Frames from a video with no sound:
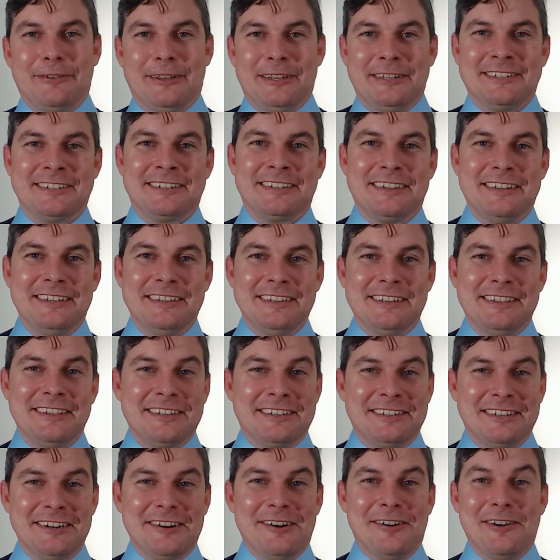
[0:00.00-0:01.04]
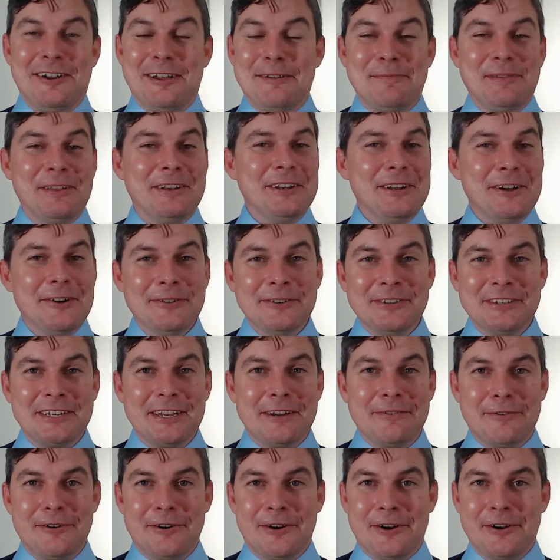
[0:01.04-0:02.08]
It's the CRM that no one's
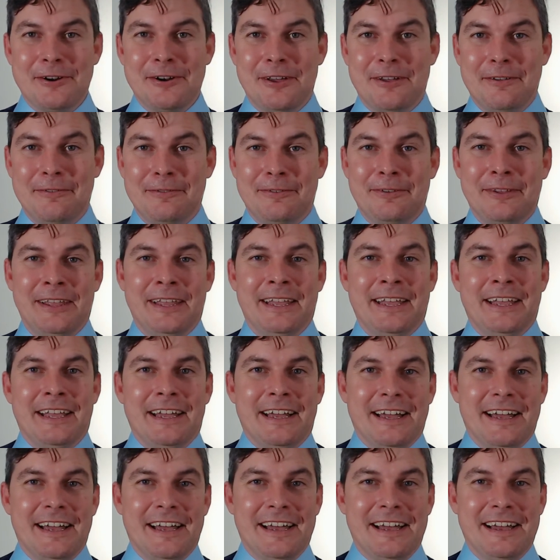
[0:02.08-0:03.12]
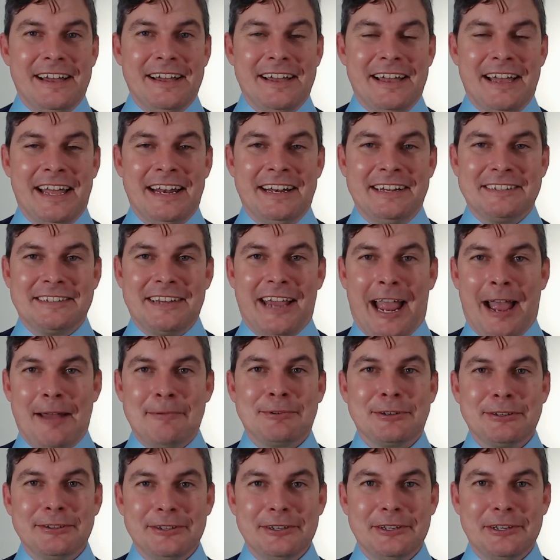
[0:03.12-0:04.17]
ever heard of, and it's
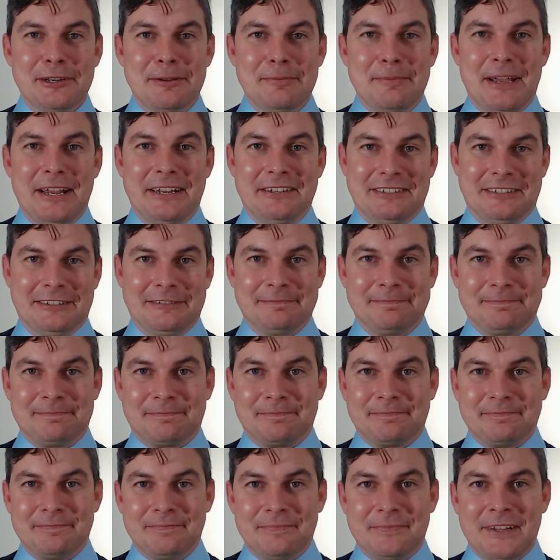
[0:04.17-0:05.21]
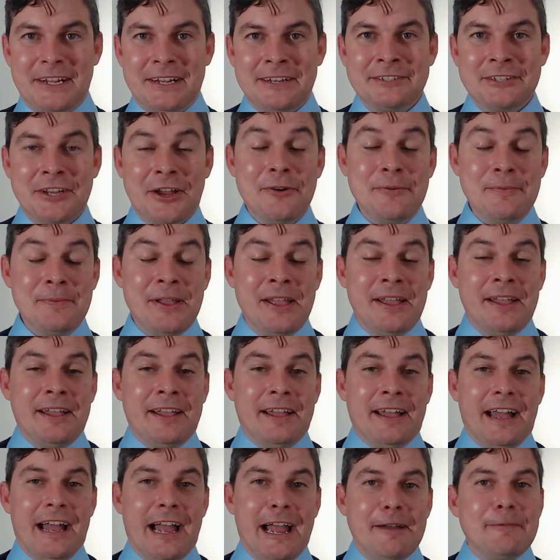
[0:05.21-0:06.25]
absolutely amazing. So
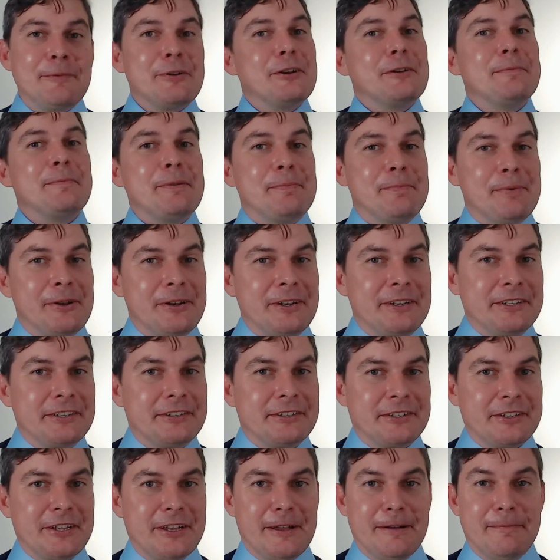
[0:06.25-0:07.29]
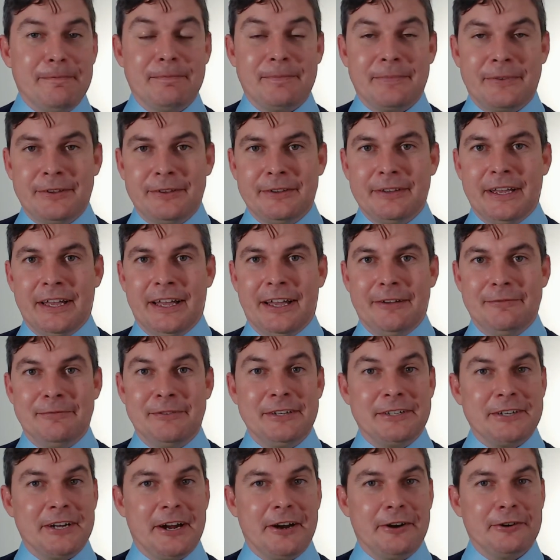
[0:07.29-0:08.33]
I am going to be putting some
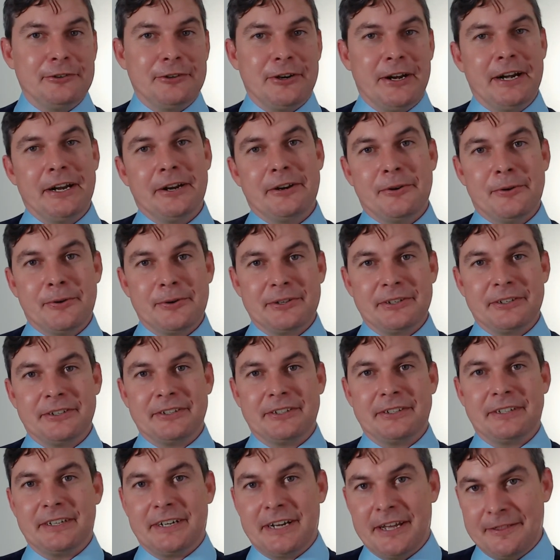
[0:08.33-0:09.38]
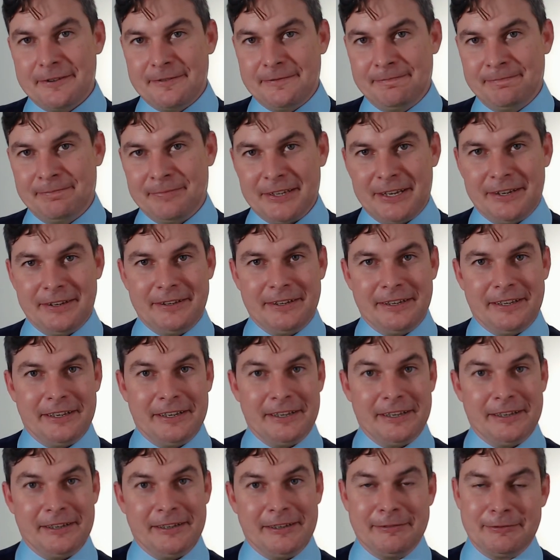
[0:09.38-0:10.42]
Vtiger training courses together.
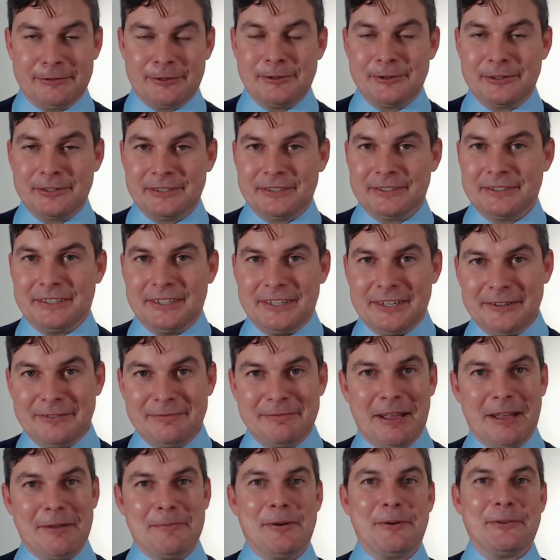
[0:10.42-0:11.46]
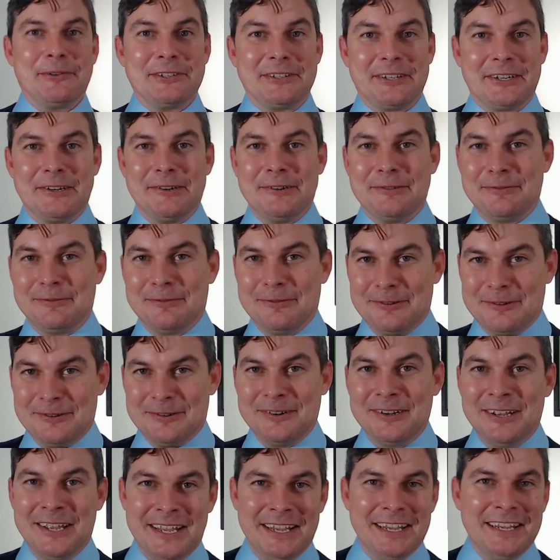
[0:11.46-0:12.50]
Of course, I'm always here
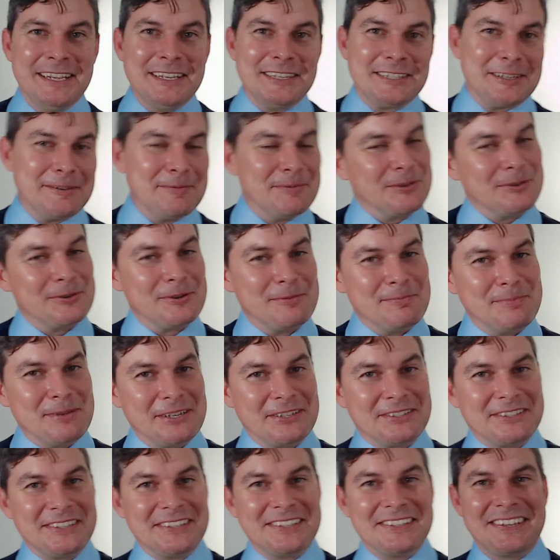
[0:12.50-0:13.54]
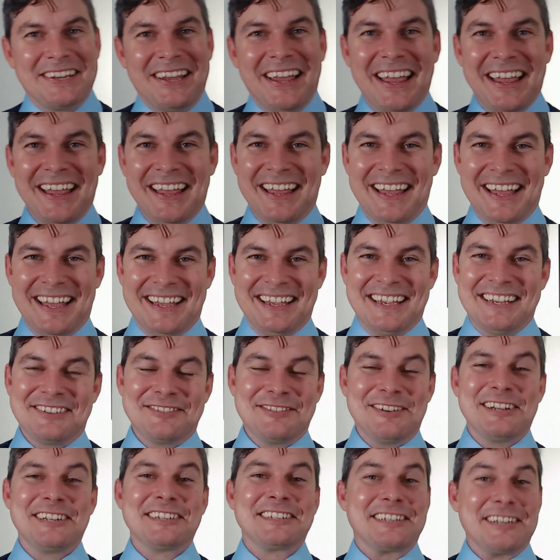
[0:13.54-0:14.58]
for some sort of business, as
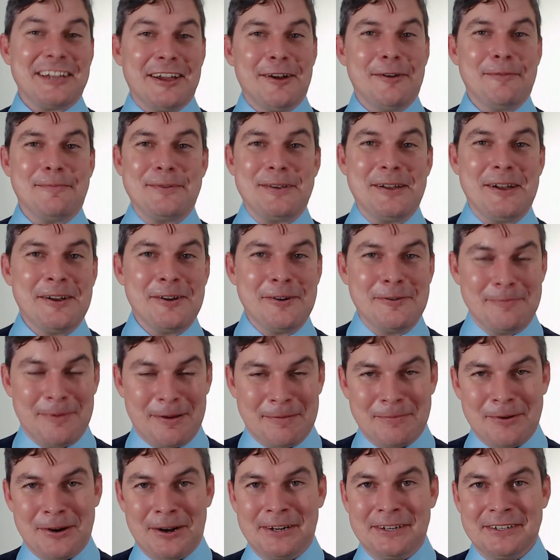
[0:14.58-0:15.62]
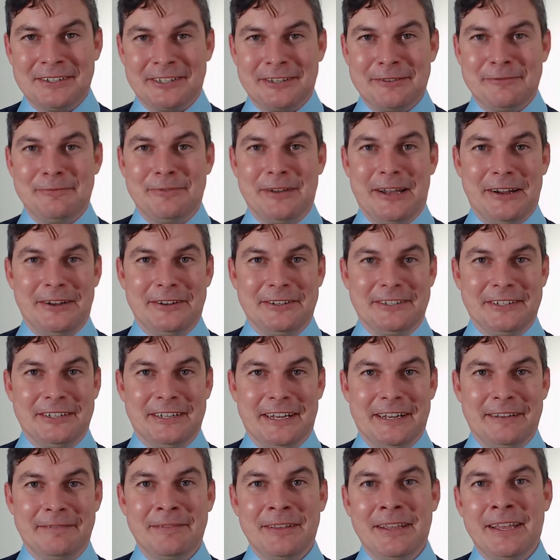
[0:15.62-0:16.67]
well as to help you. I hope I brought you some value
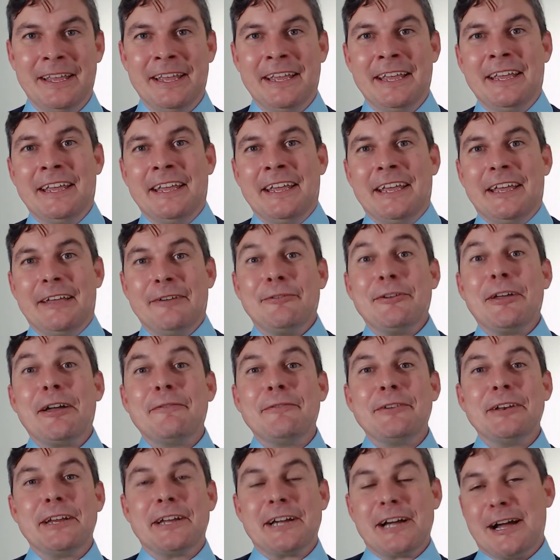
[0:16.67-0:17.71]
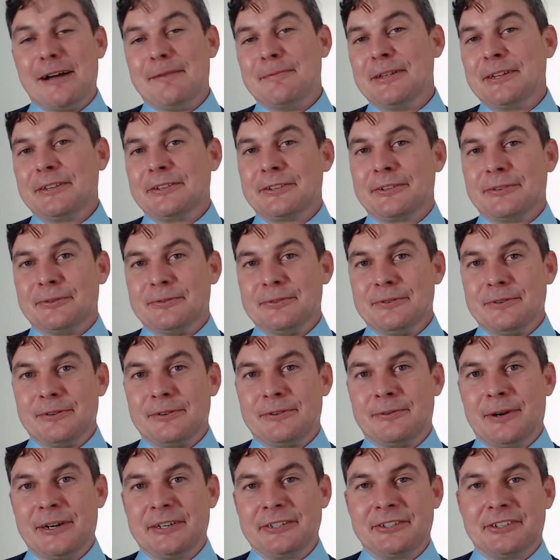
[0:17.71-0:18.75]
today. If you have any comments or
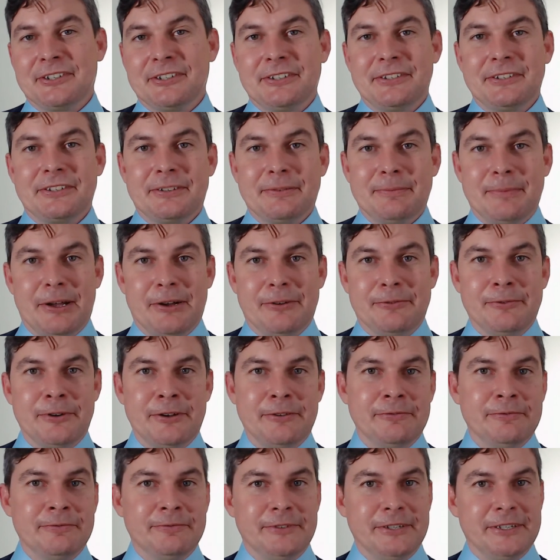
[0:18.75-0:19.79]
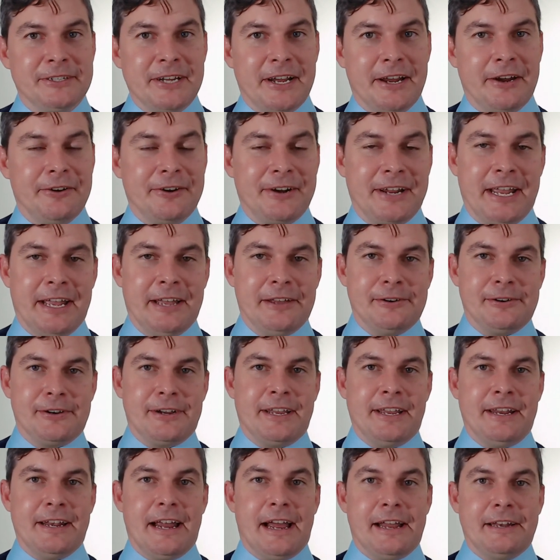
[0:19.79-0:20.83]
questions about what Vtiger can or
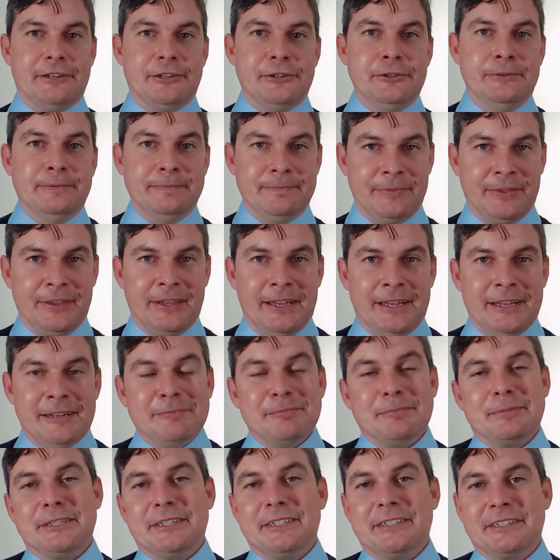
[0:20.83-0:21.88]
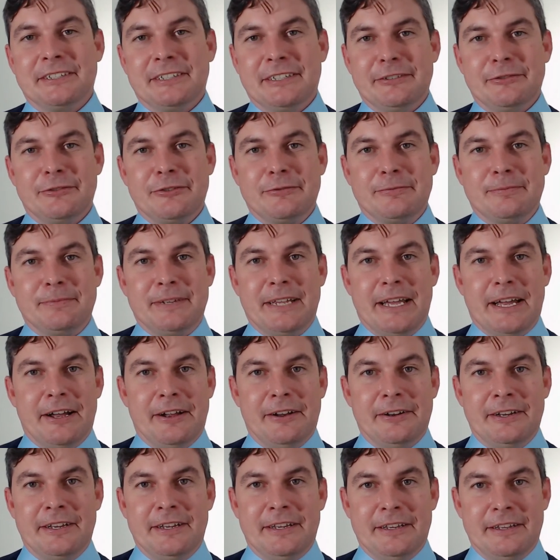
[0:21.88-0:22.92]
cannot do, please leave them
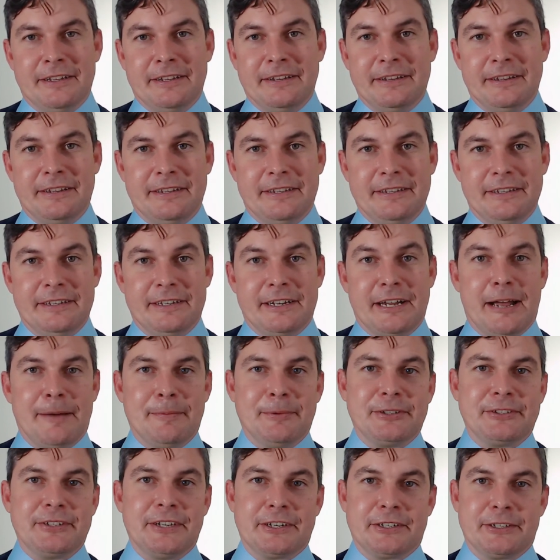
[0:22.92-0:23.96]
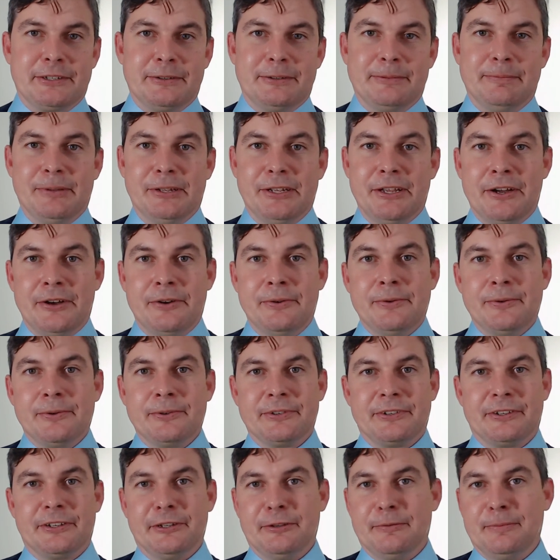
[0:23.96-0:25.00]
down in the comment sections below
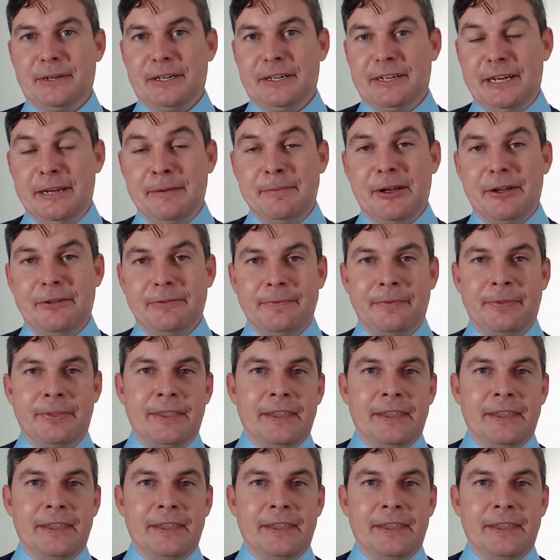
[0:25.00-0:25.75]
or send me an email.